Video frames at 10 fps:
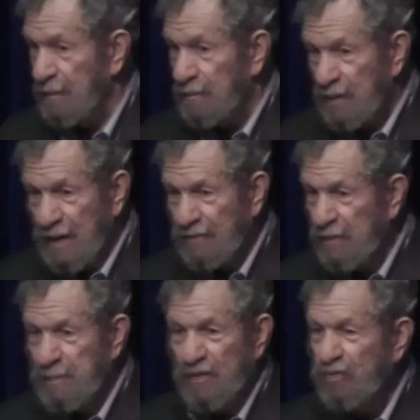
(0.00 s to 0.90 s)
even
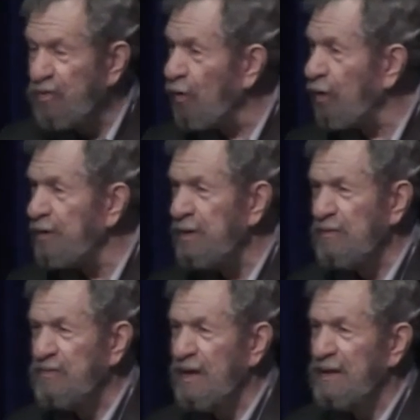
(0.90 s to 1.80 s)
before you've
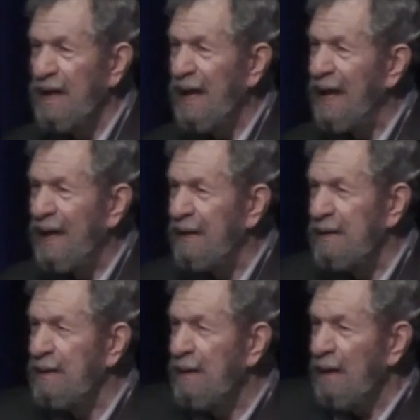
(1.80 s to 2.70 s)
done
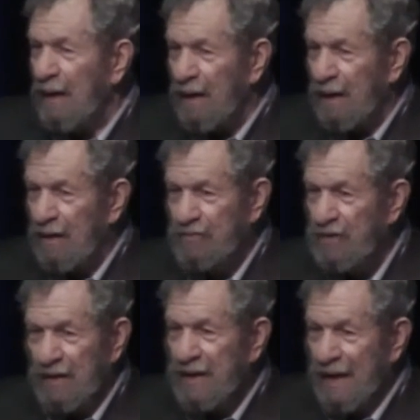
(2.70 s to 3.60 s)
any of
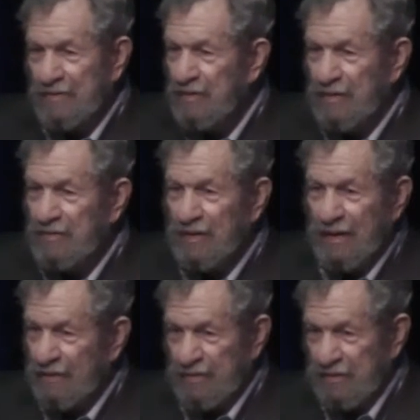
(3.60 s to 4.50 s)
Cassie's
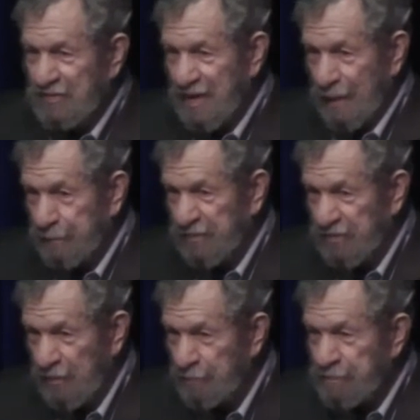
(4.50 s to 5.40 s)
11 steps.
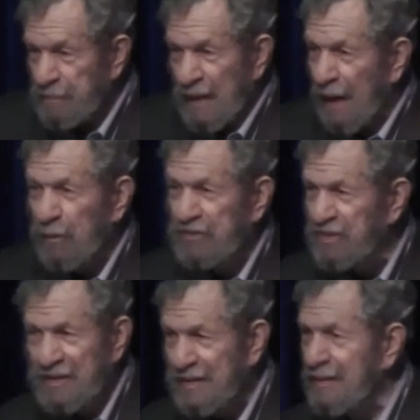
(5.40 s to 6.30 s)
And what she
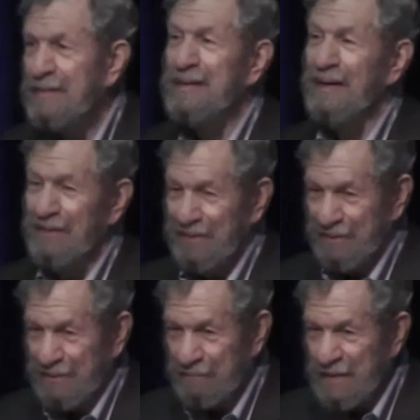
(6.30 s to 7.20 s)
didn't tell you
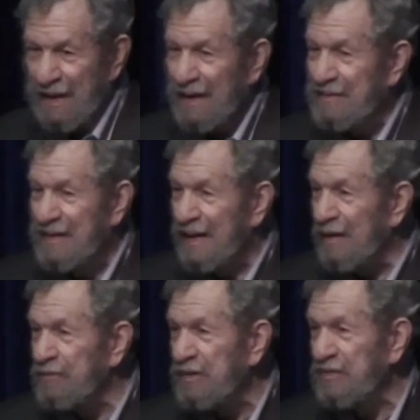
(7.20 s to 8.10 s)
is that
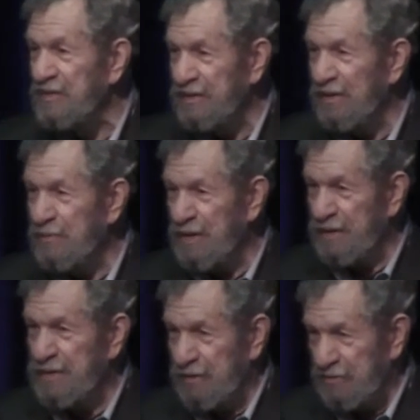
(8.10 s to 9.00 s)
every single one of
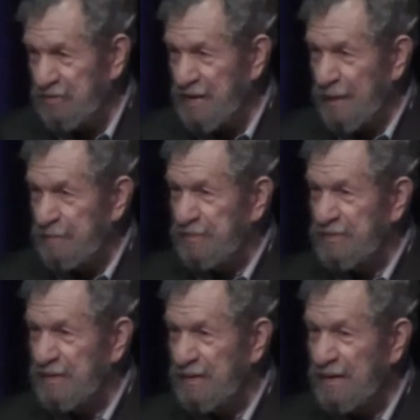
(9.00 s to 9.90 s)
those steps,
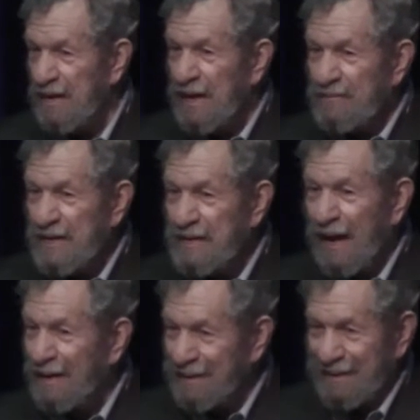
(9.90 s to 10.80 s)
they're
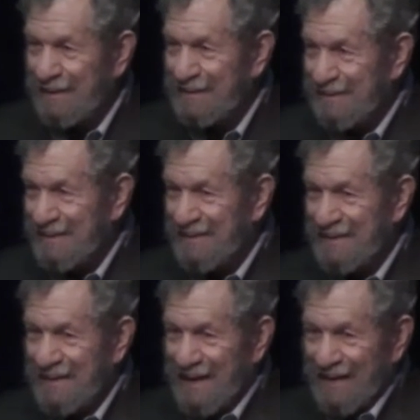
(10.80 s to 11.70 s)
not linear
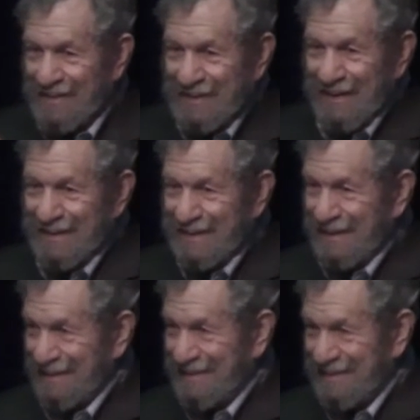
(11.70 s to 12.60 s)
and they're not neat.